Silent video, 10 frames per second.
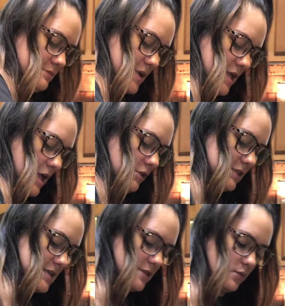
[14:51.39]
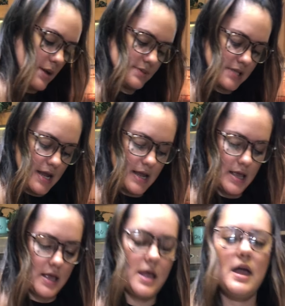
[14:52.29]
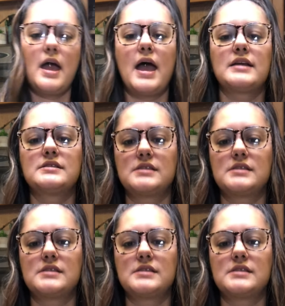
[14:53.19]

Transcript: But I'll leave the website and